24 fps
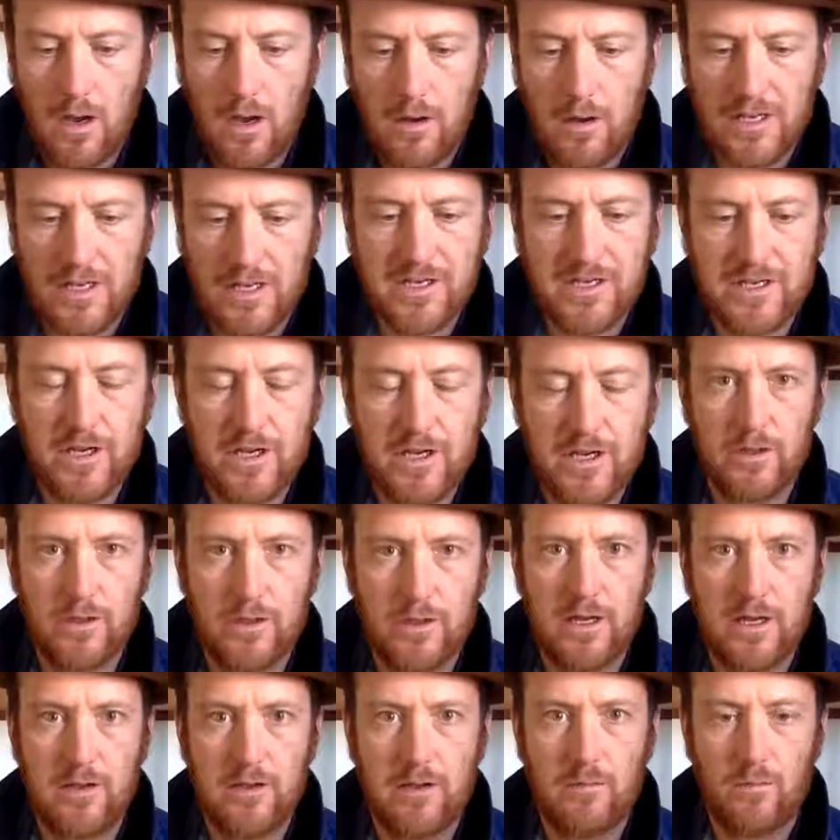
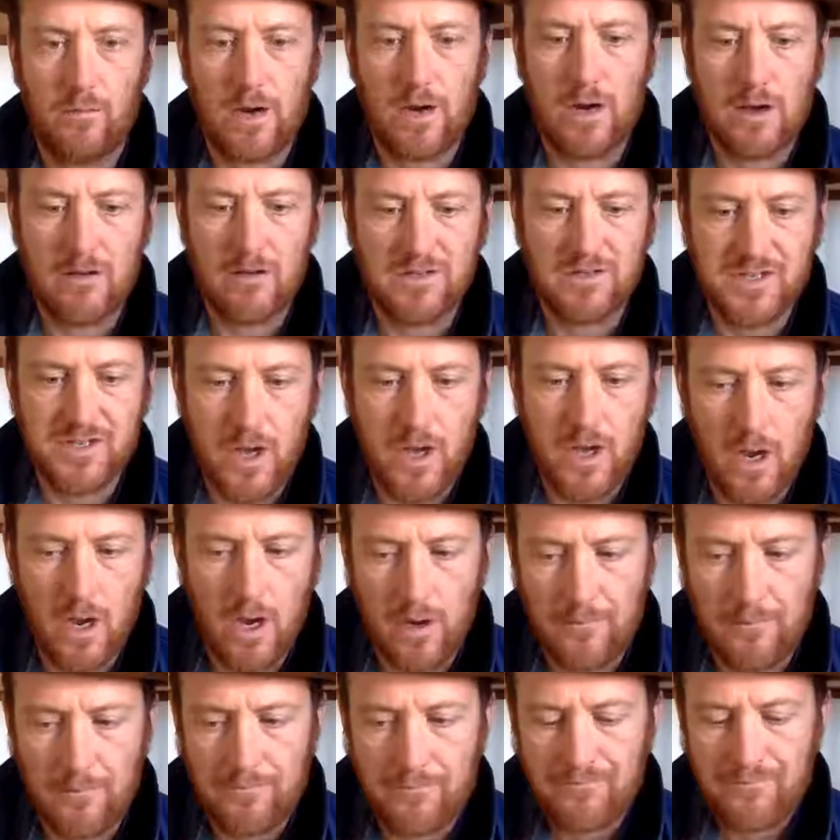continually when I was young,
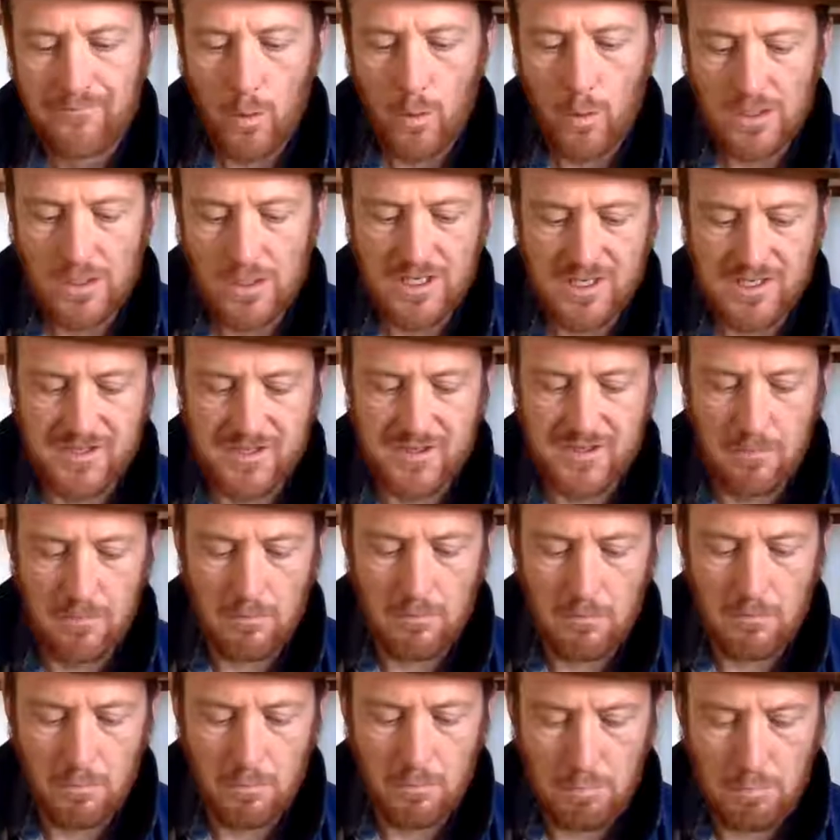which is
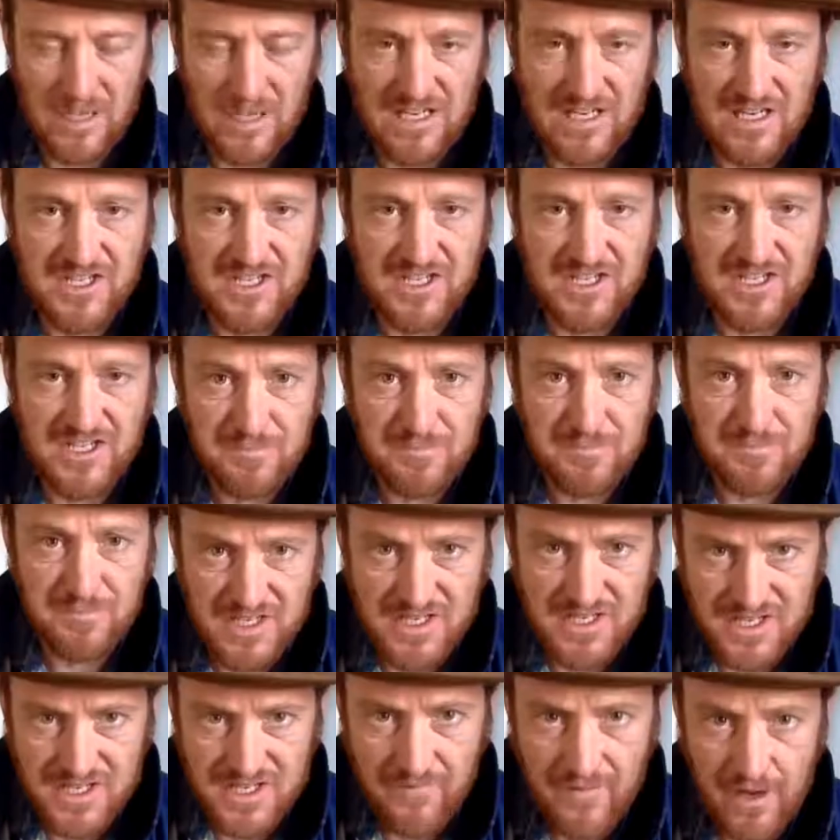be
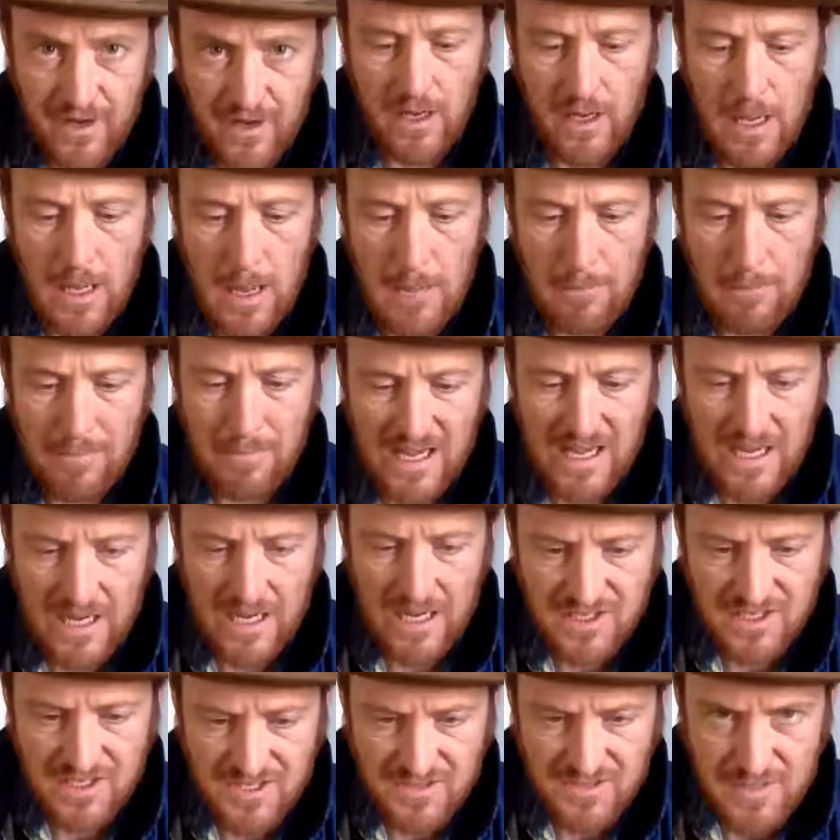specific, be
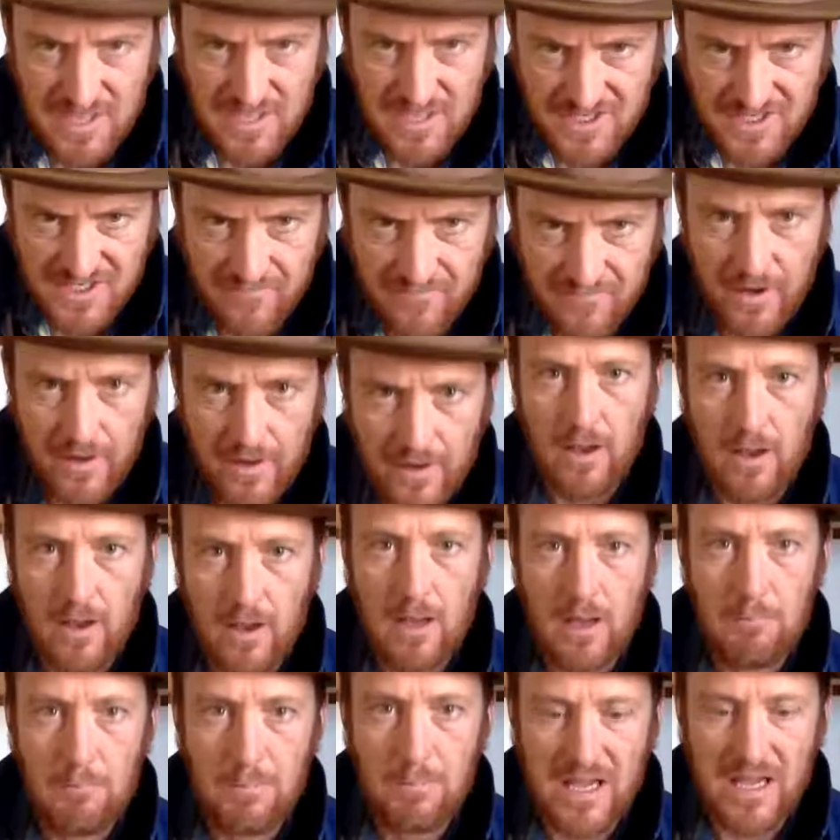specific,
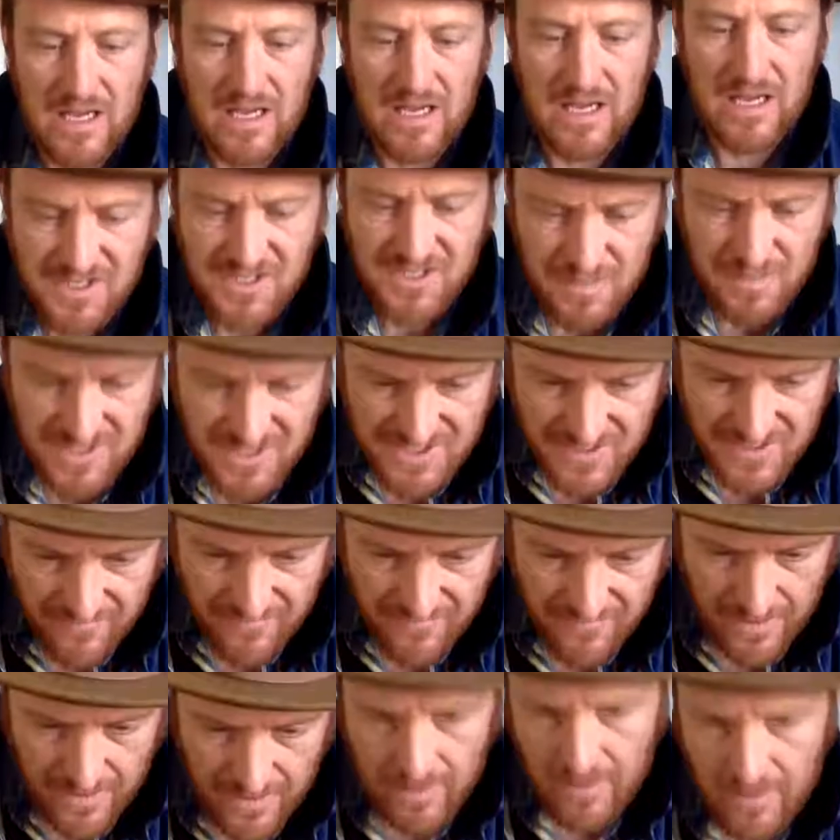be
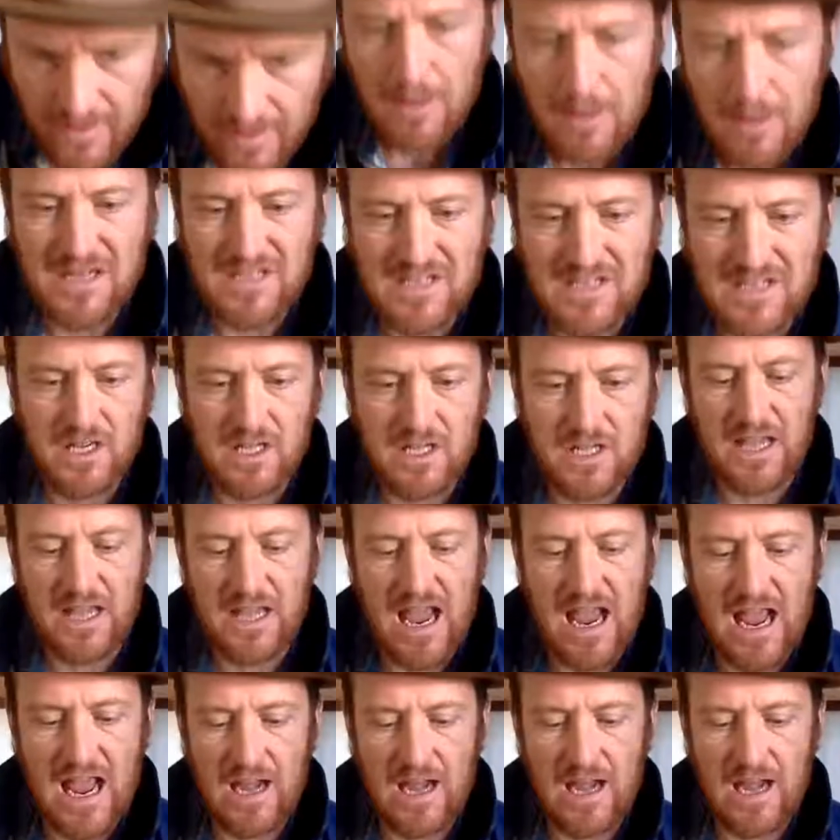specific. Basically,
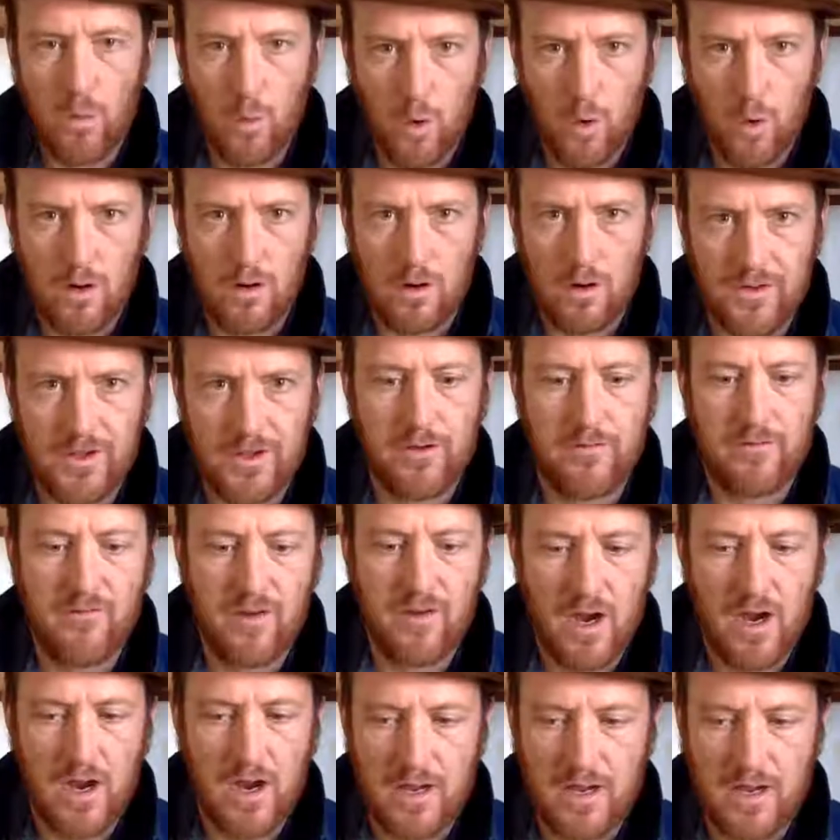any word that you
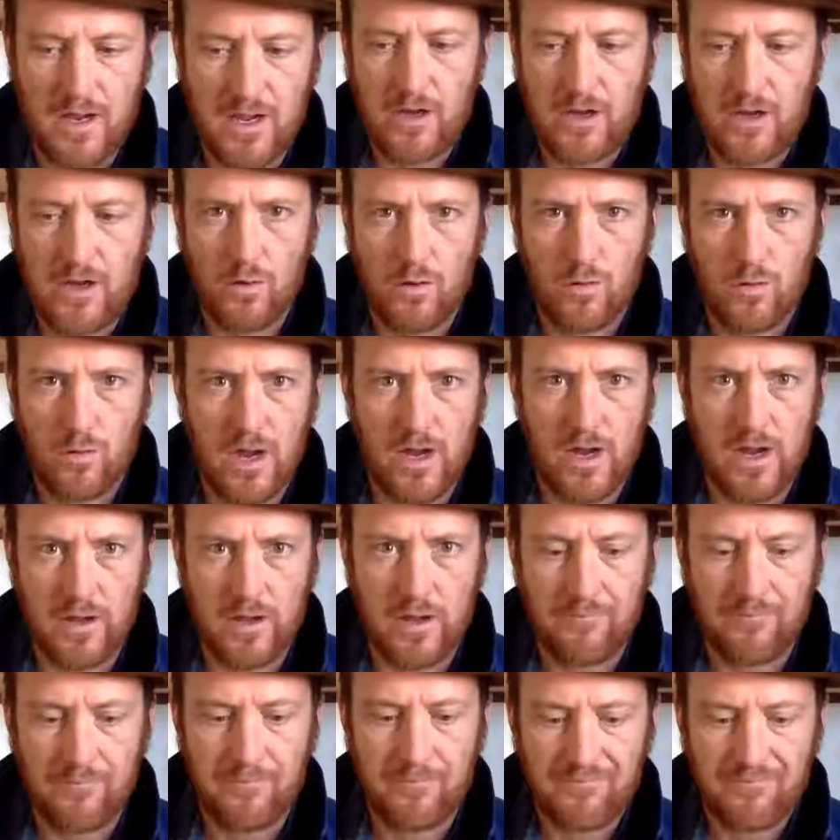find in your writing
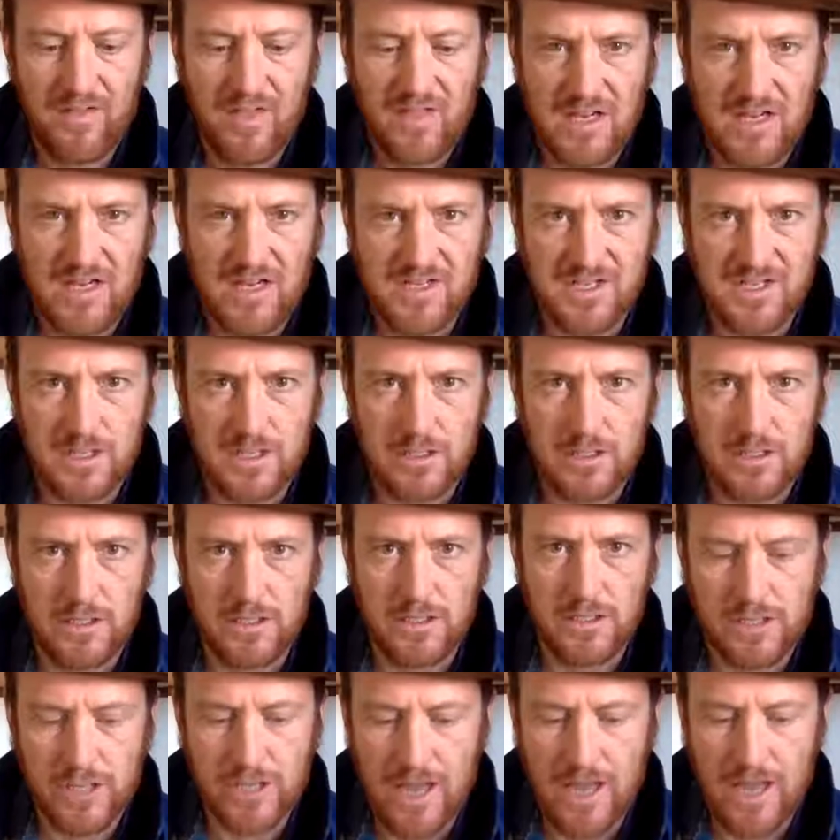that is a
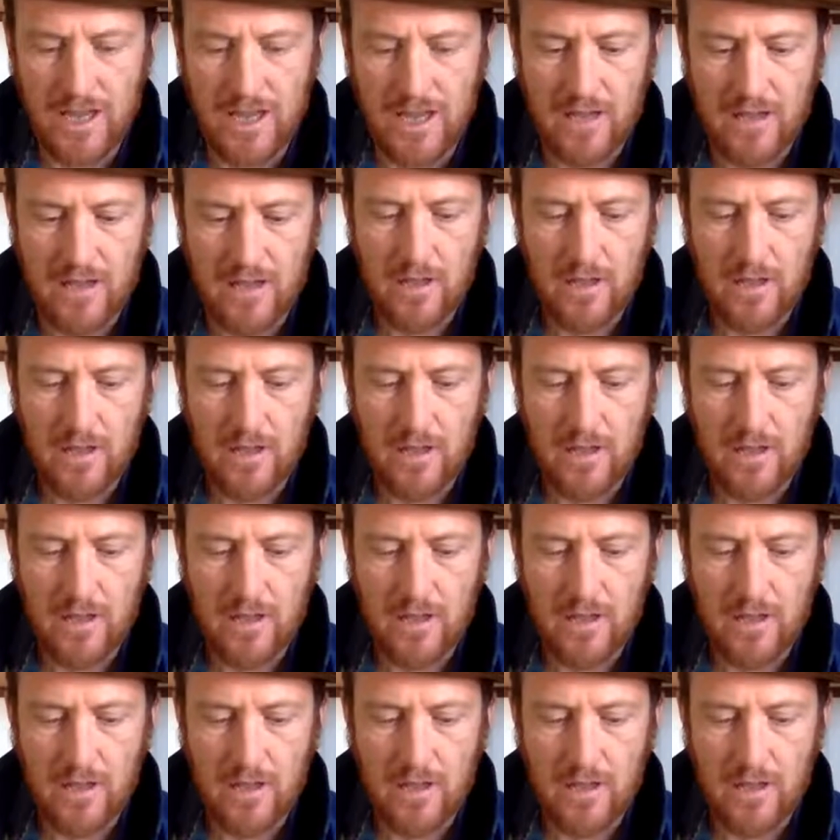cliche,